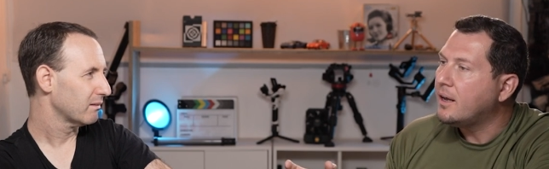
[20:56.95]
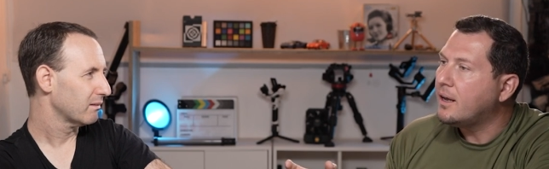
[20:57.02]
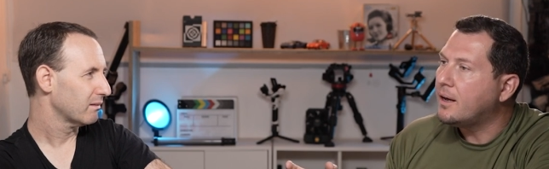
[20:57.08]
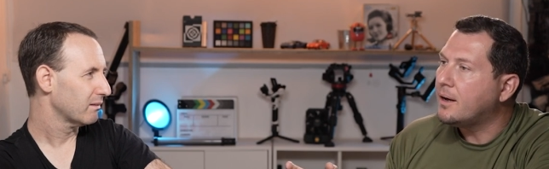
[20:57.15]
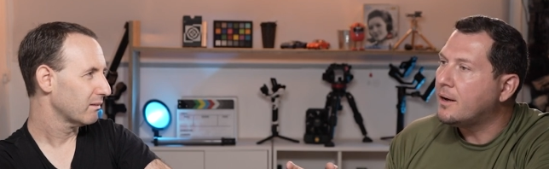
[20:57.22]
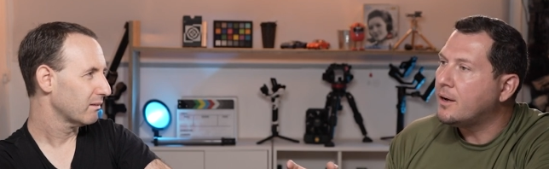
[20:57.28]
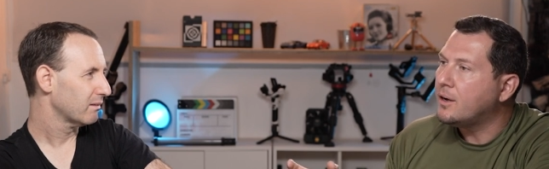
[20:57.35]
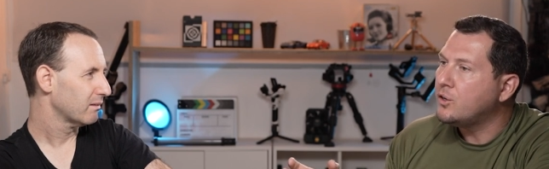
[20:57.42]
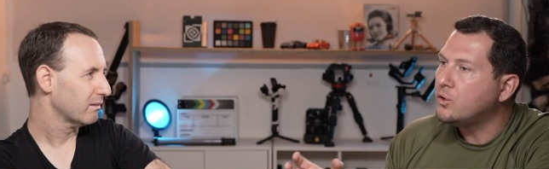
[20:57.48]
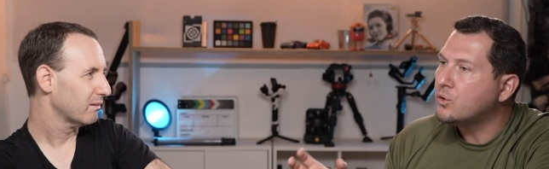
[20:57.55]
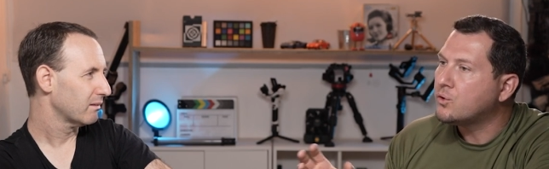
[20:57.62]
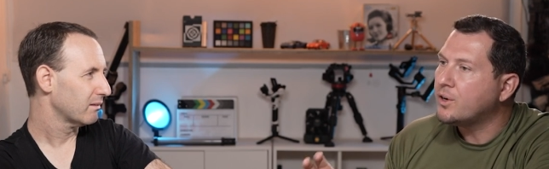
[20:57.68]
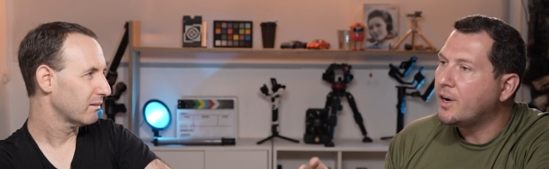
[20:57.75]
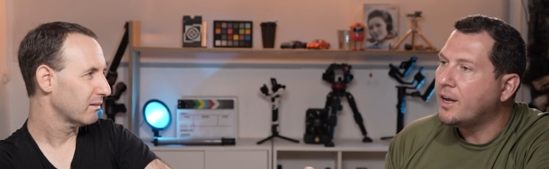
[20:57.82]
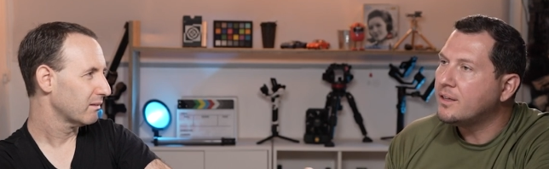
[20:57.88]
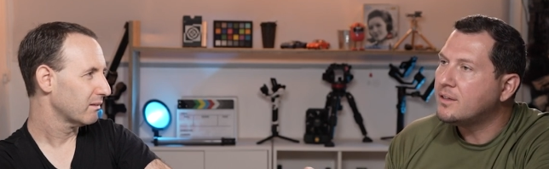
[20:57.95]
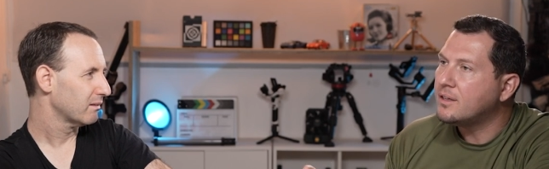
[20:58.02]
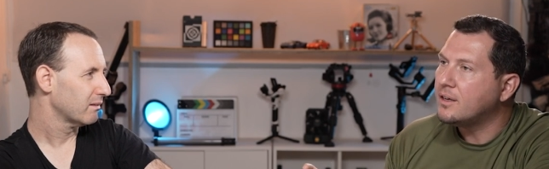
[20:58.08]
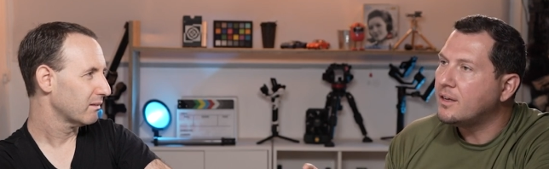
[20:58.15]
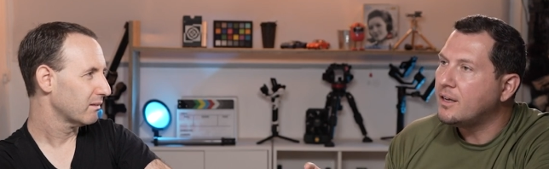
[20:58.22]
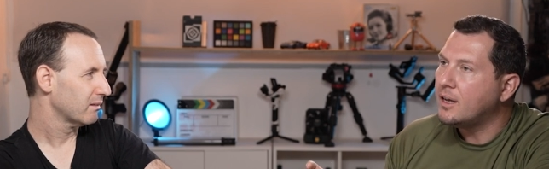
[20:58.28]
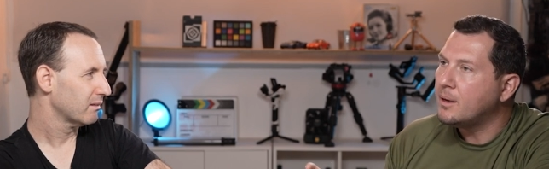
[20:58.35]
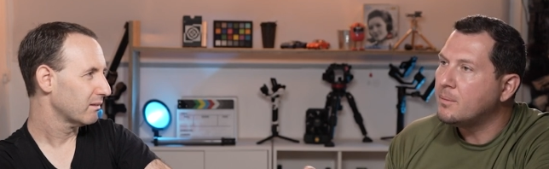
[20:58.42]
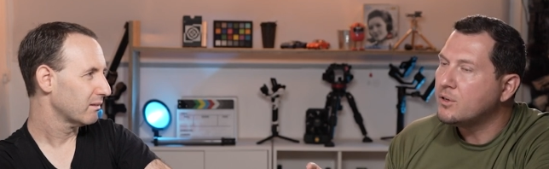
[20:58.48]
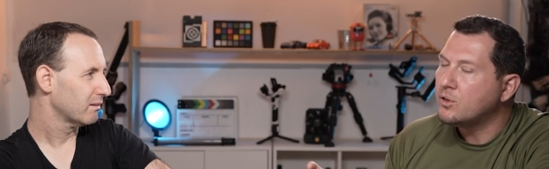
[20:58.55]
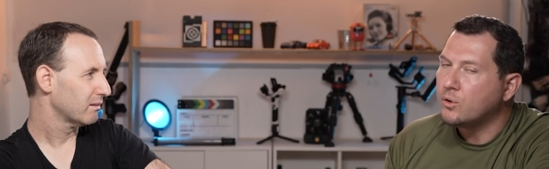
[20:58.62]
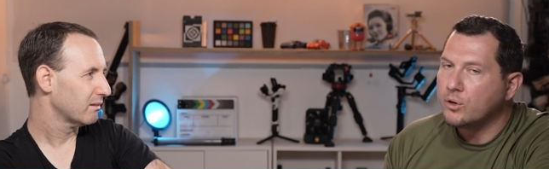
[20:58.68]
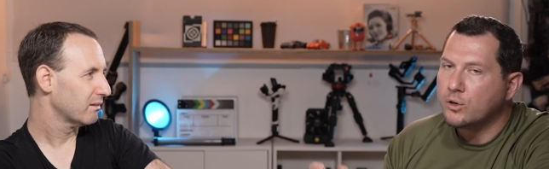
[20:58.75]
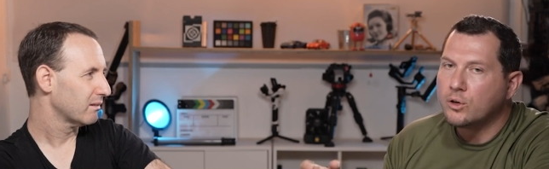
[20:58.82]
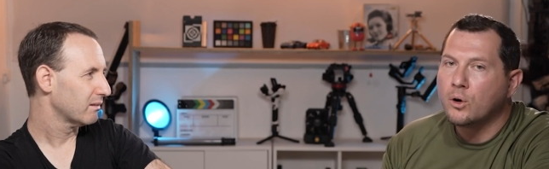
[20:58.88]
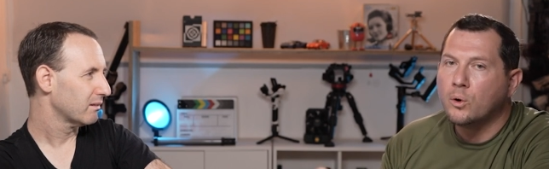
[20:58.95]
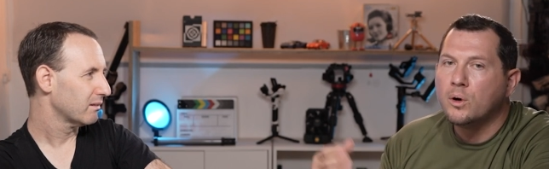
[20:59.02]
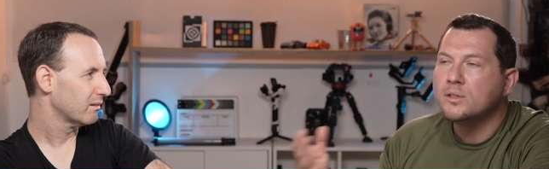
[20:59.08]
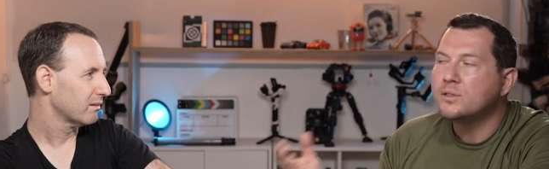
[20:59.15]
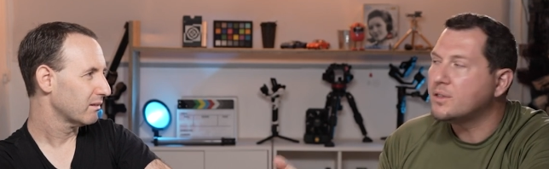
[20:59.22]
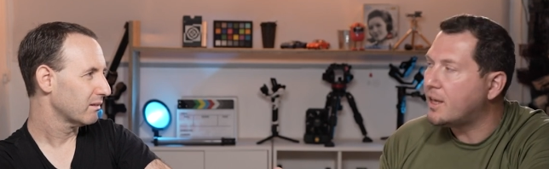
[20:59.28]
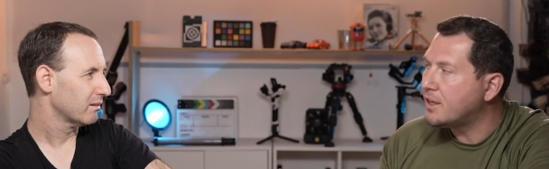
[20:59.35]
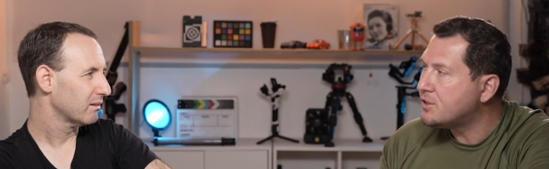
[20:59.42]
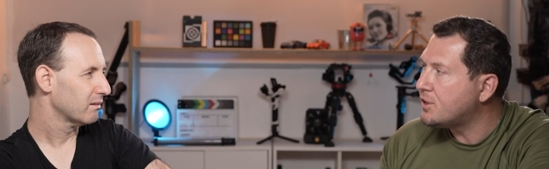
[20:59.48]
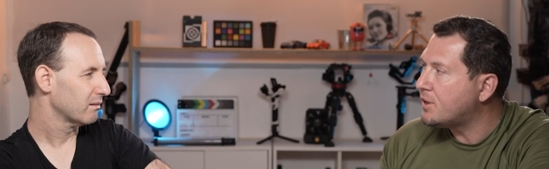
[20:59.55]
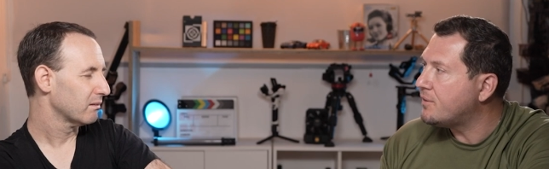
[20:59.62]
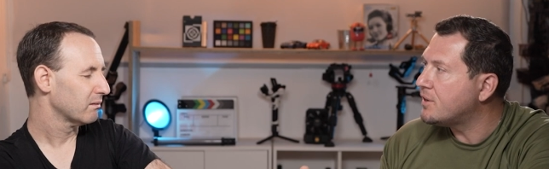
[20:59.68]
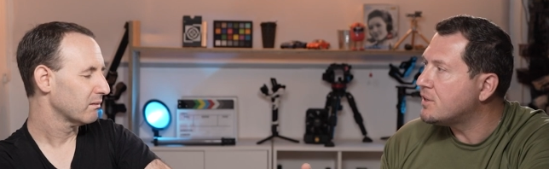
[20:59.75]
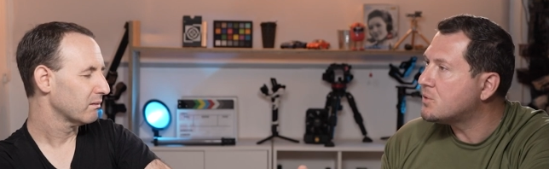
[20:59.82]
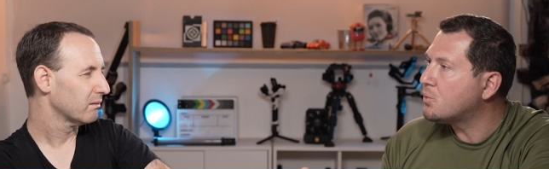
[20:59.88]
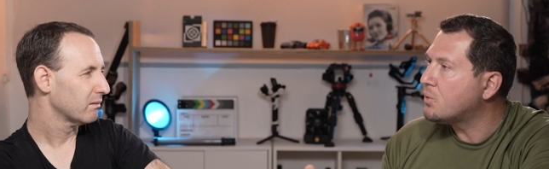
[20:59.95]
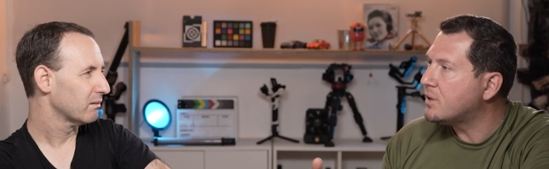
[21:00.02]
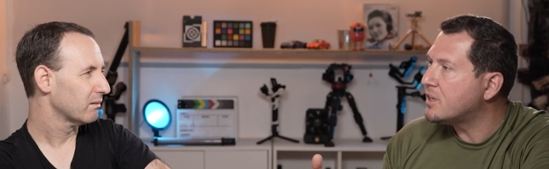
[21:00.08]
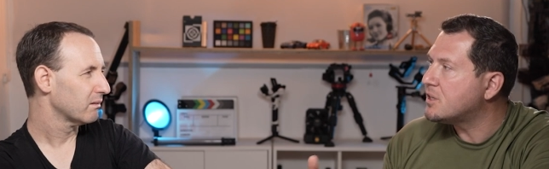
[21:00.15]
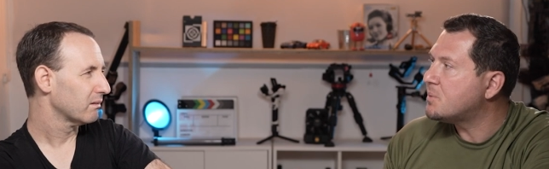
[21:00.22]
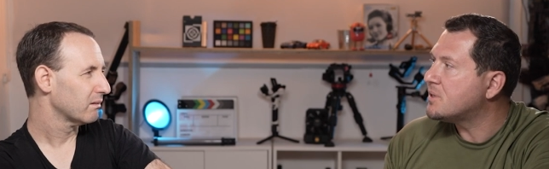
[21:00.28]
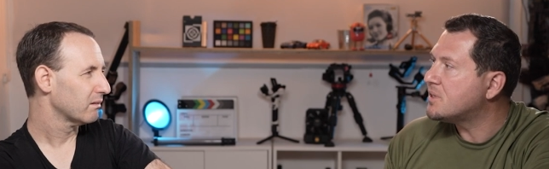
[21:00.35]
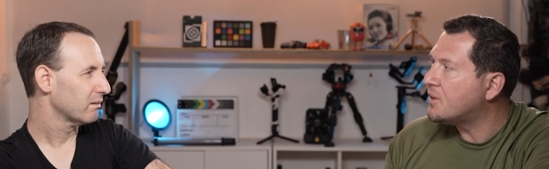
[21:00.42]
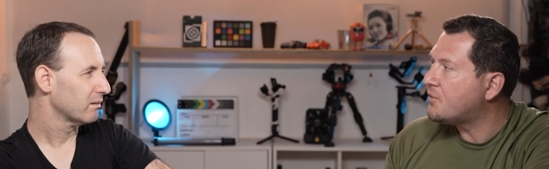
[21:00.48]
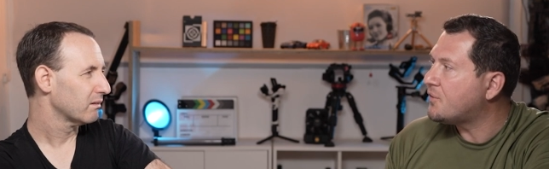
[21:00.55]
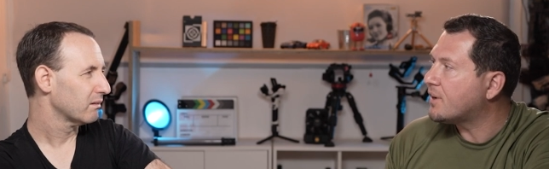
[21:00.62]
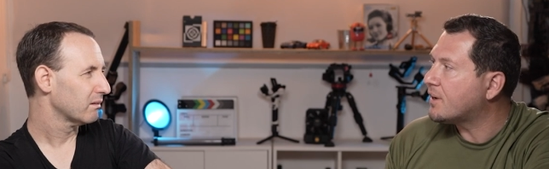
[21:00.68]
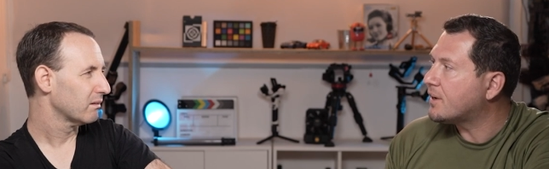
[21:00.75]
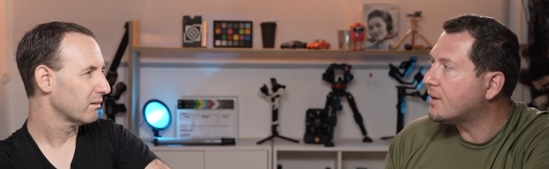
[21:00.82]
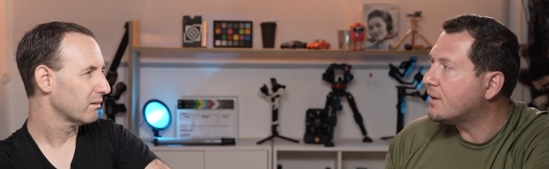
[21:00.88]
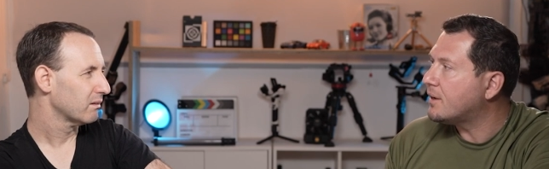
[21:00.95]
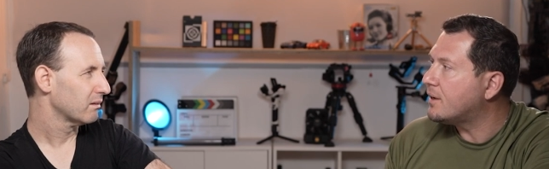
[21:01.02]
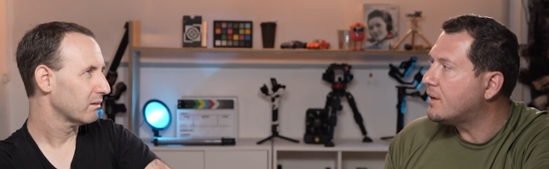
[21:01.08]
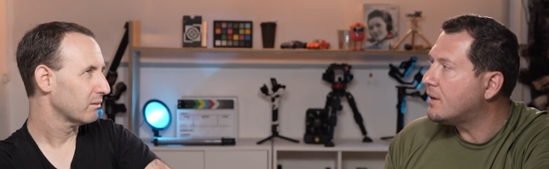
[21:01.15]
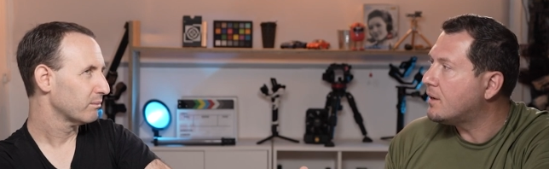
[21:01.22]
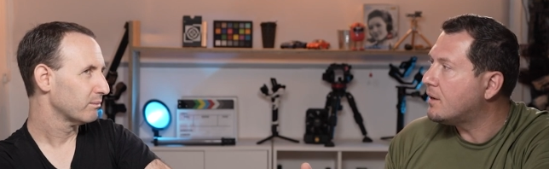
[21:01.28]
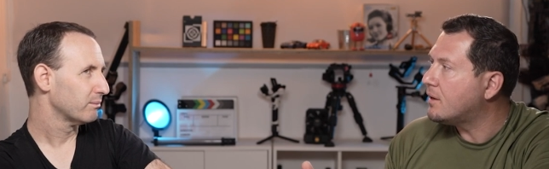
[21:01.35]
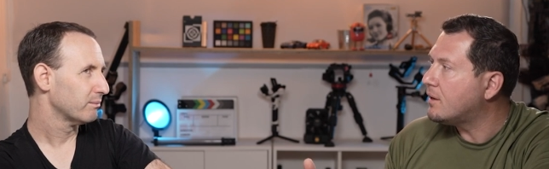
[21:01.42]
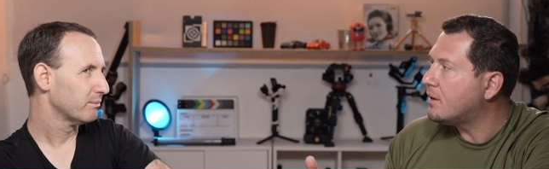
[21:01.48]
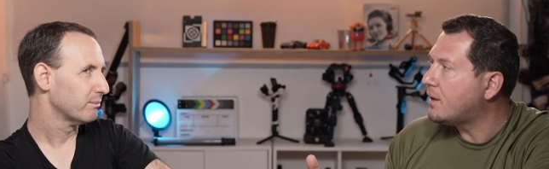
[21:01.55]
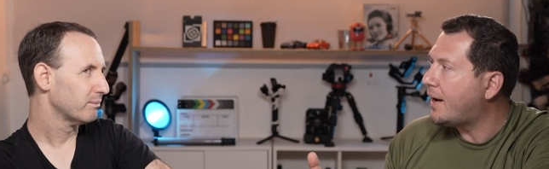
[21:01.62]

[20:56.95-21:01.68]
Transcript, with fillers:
Speaker 1: uh, you create the image or you go into that service with a specific uh,